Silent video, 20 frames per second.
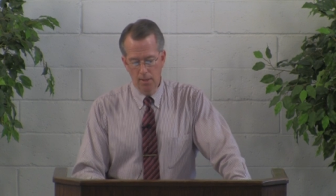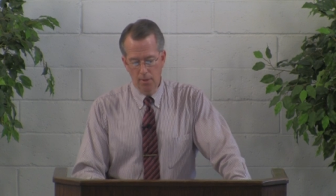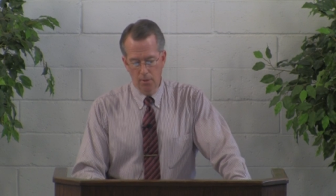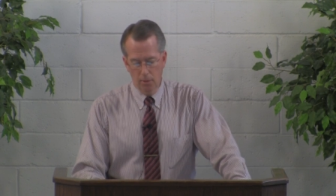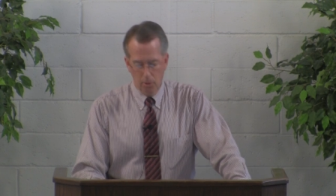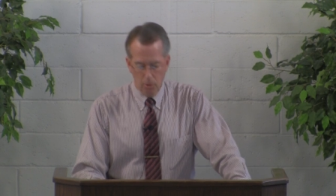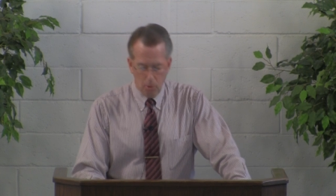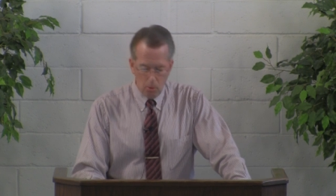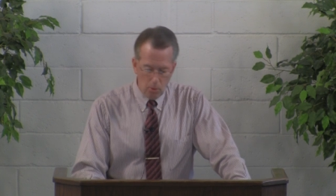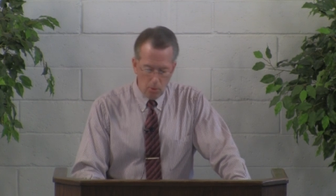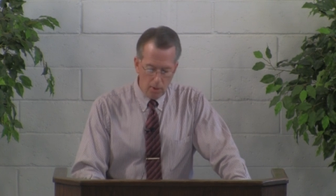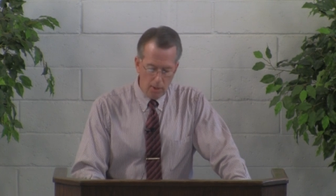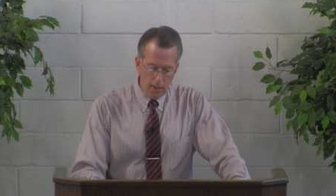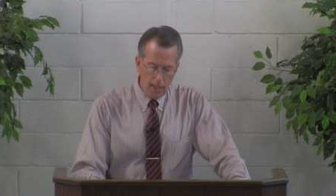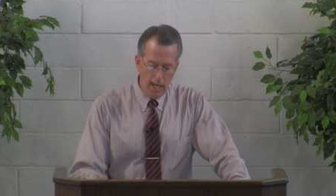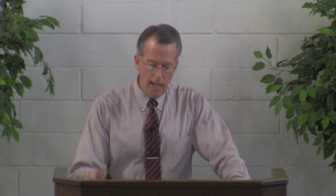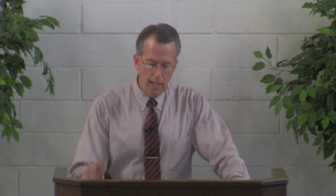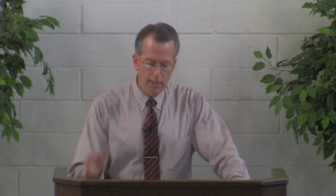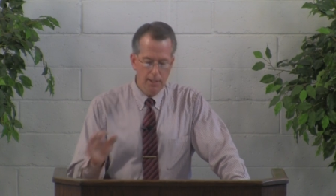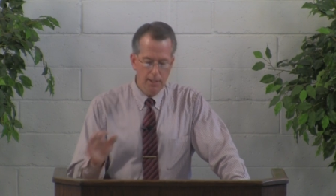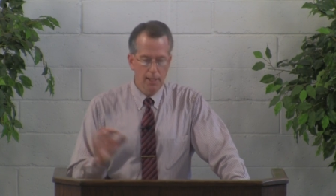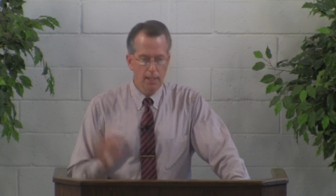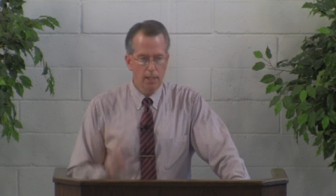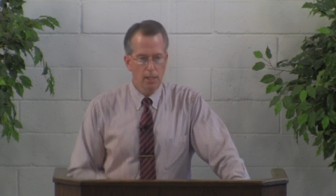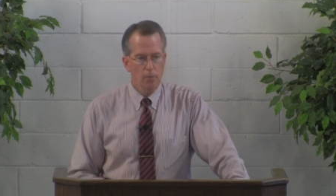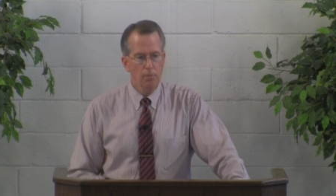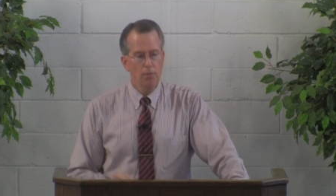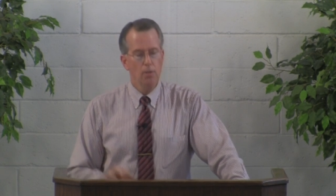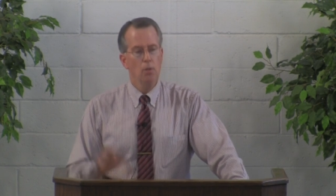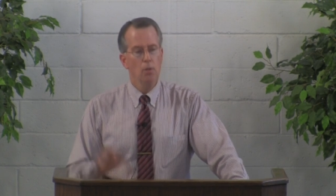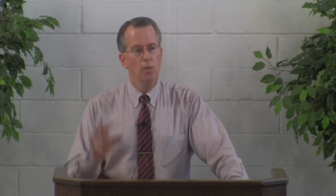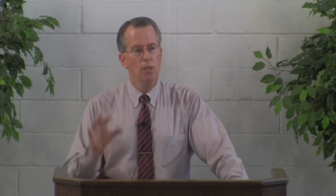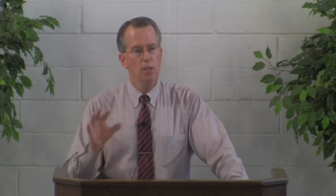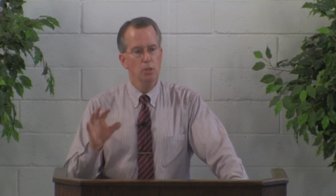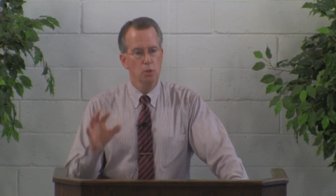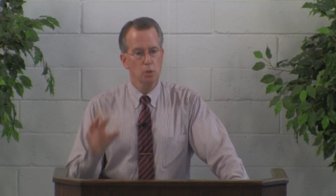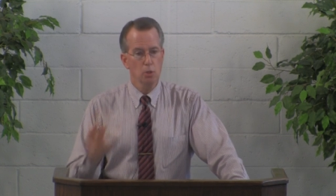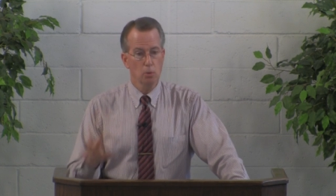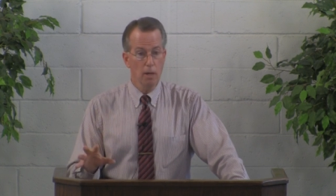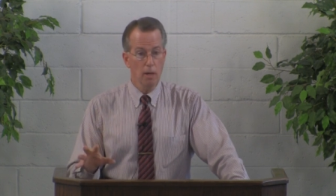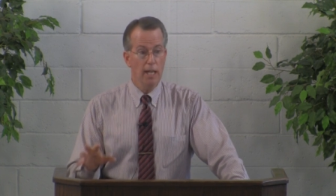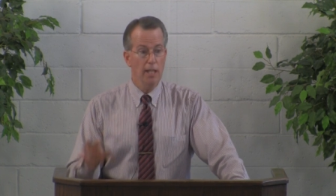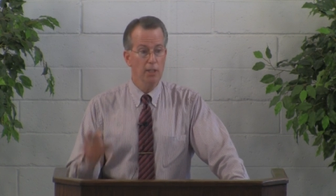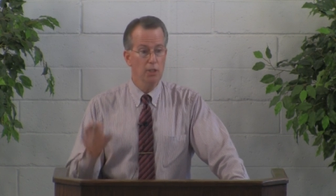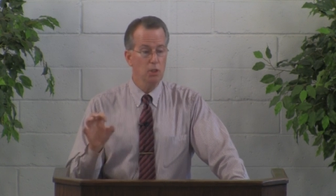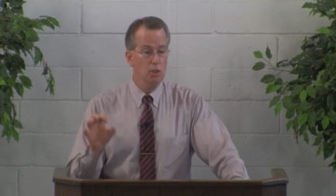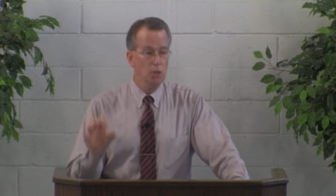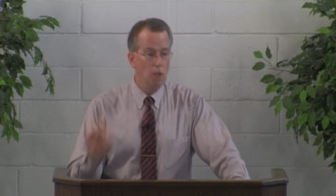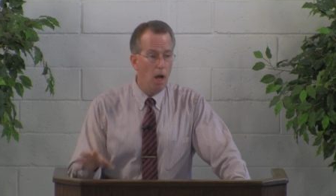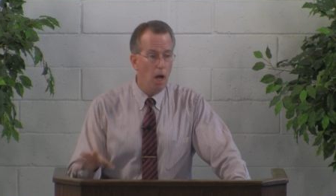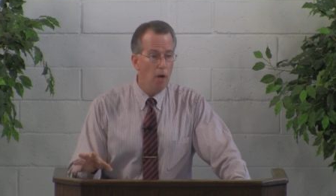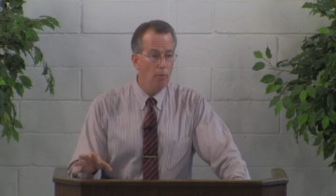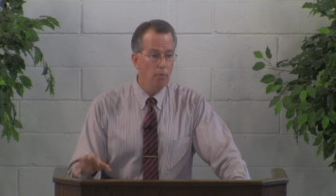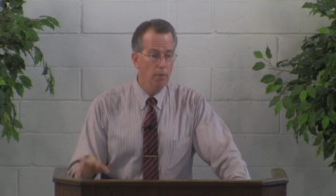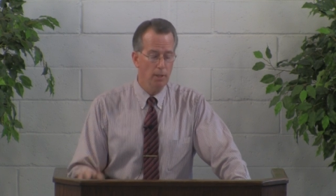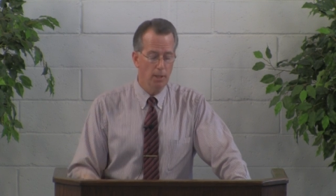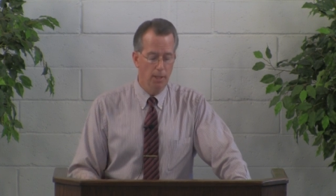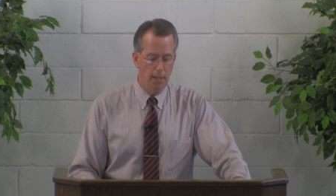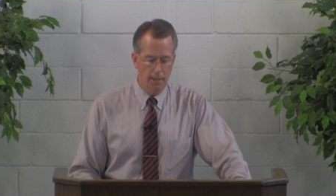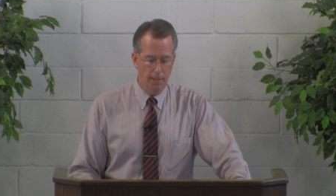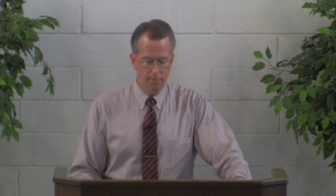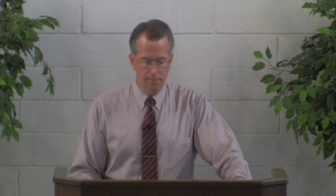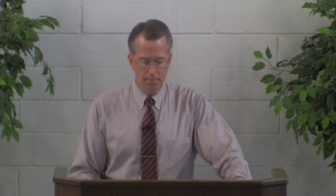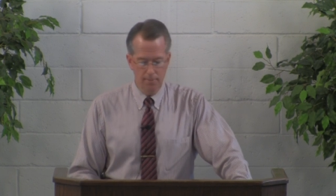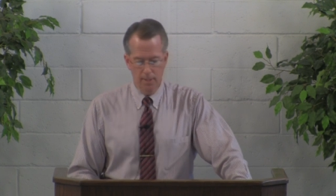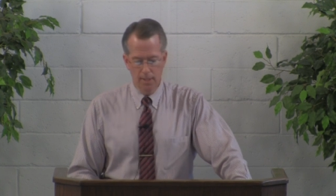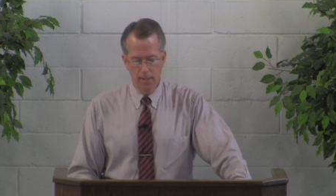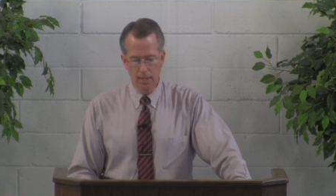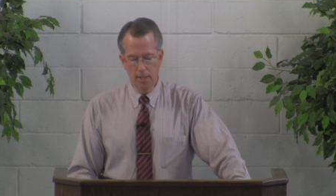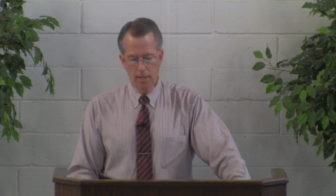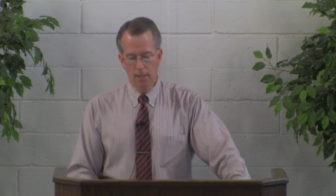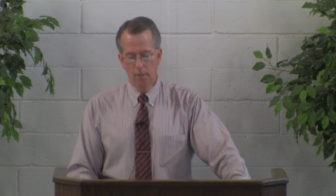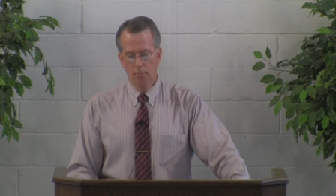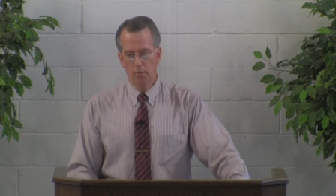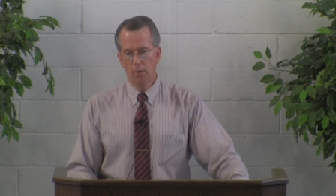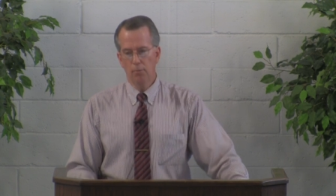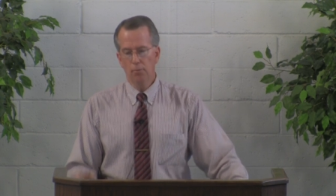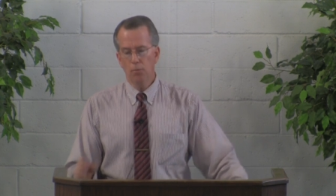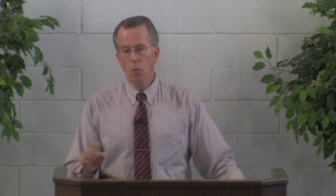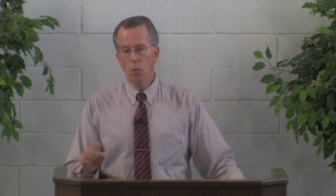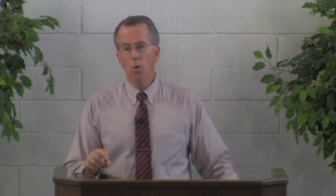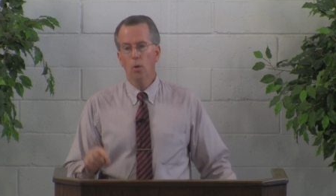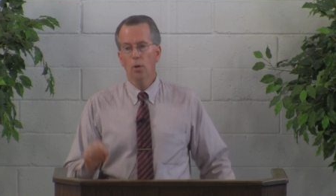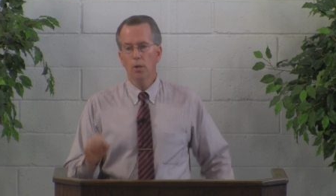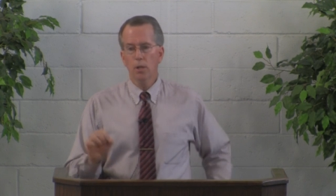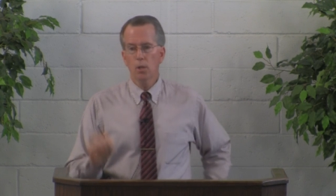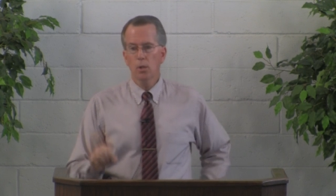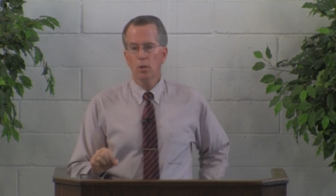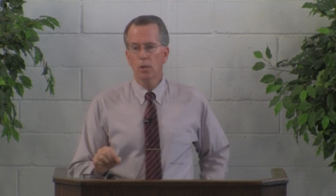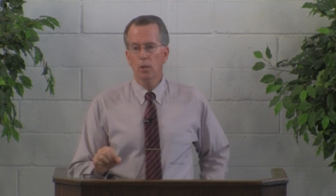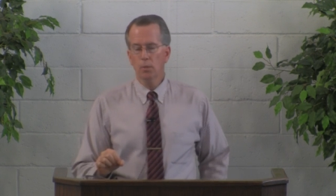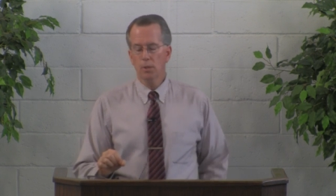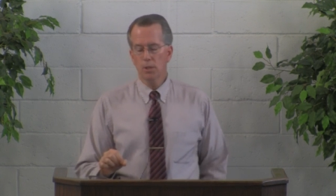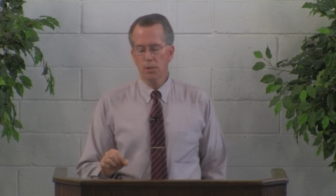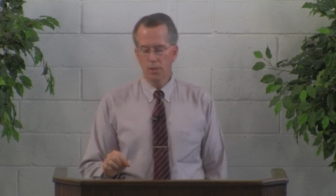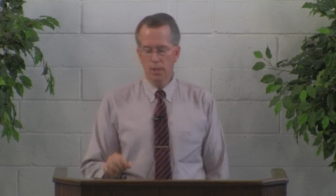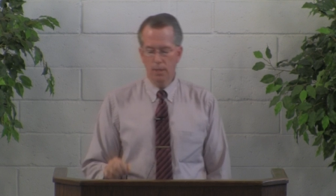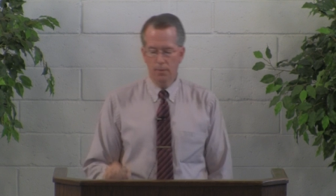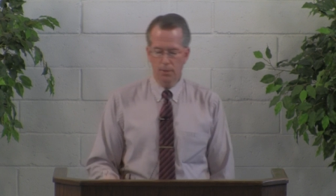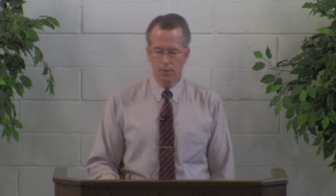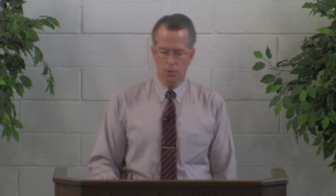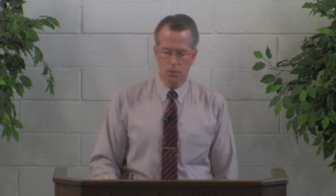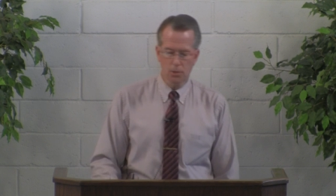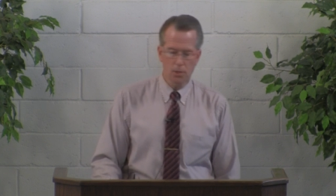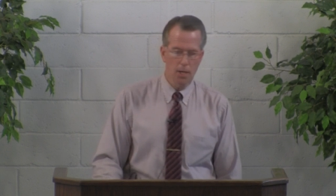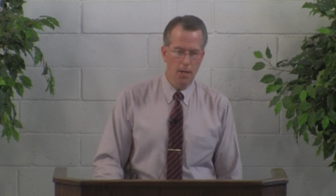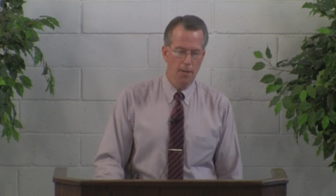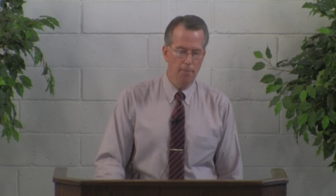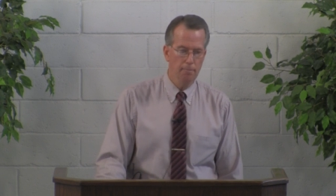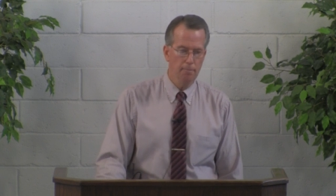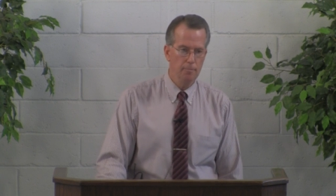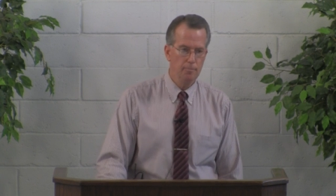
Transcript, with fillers: The Lord had to give you his grace sovereignly before you could receive his Son.